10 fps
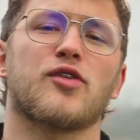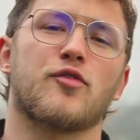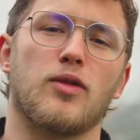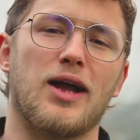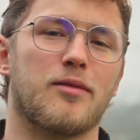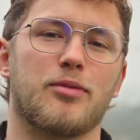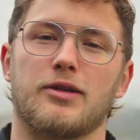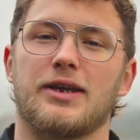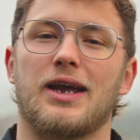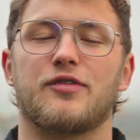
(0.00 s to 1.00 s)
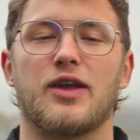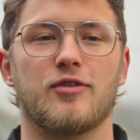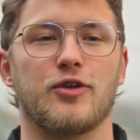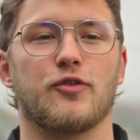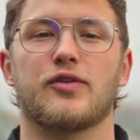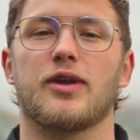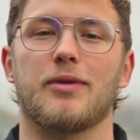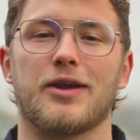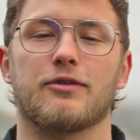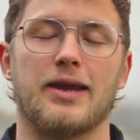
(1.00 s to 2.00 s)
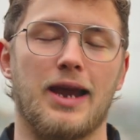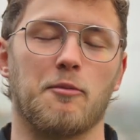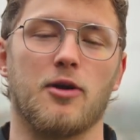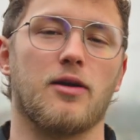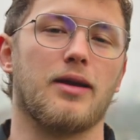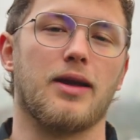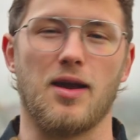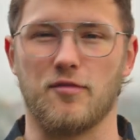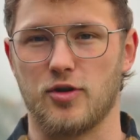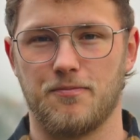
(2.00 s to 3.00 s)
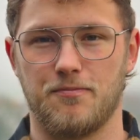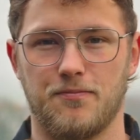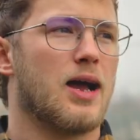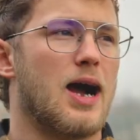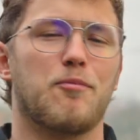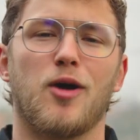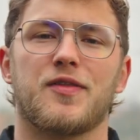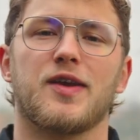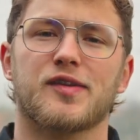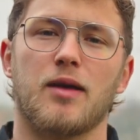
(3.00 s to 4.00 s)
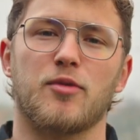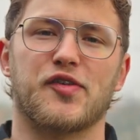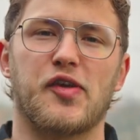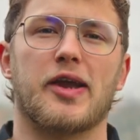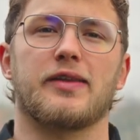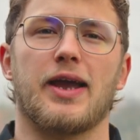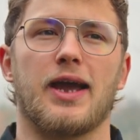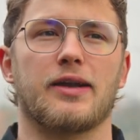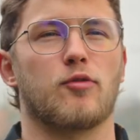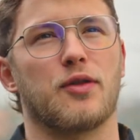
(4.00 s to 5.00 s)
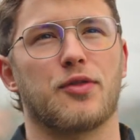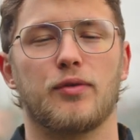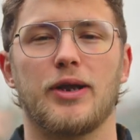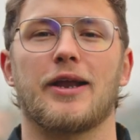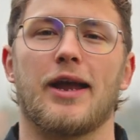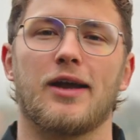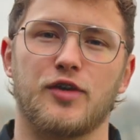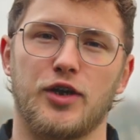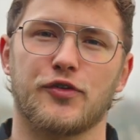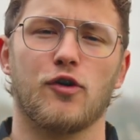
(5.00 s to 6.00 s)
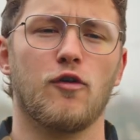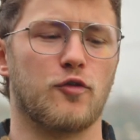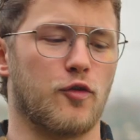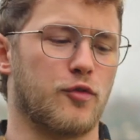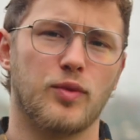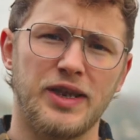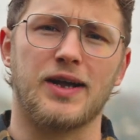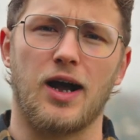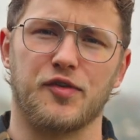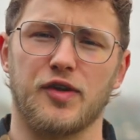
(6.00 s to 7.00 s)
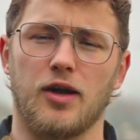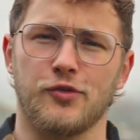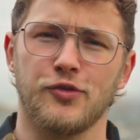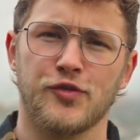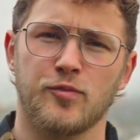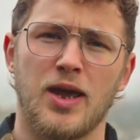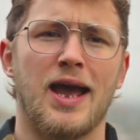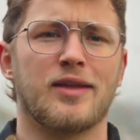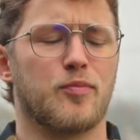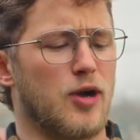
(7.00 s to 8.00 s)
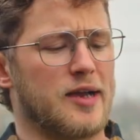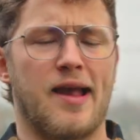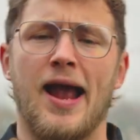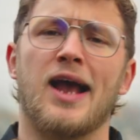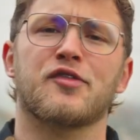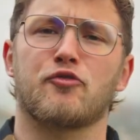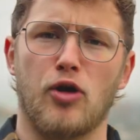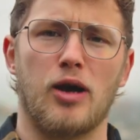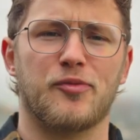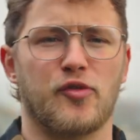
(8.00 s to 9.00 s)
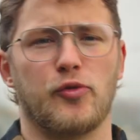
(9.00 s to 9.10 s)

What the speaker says: of reliability, I've never used a better camera ever. I bought this camera secondhand around 3.5 years ago for $3,000. And the price has dropped, so